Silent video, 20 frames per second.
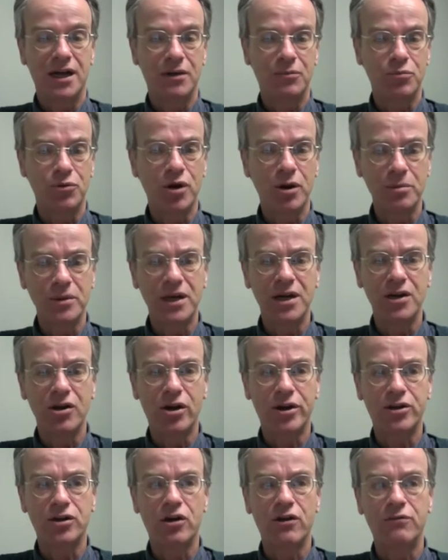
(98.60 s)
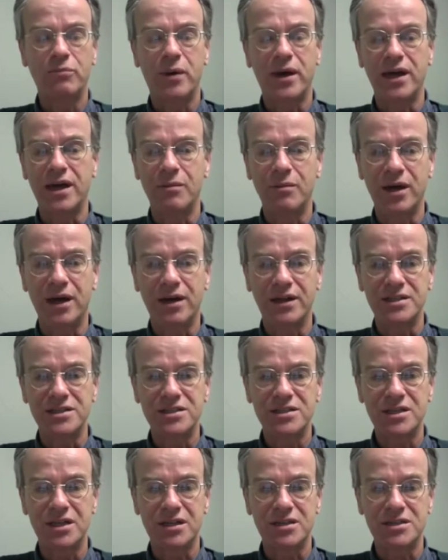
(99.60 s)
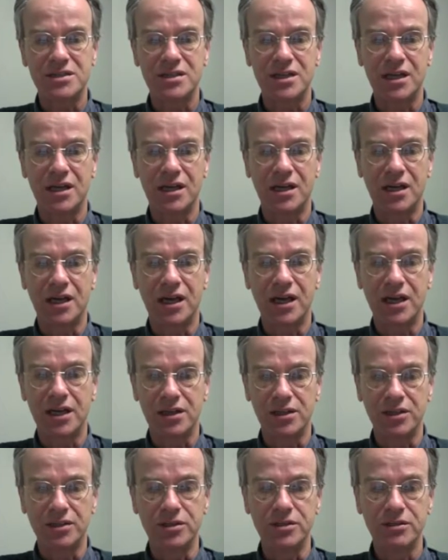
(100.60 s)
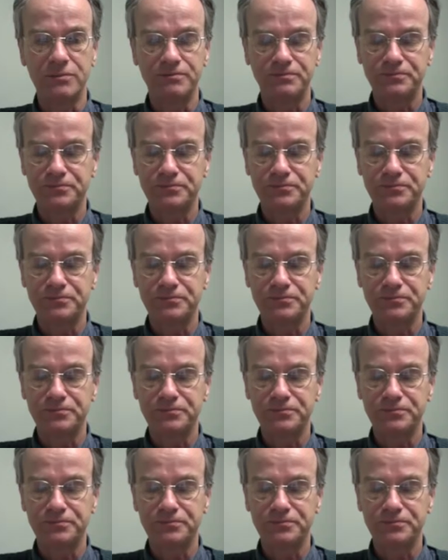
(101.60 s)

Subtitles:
probably knocked off by MI6 in England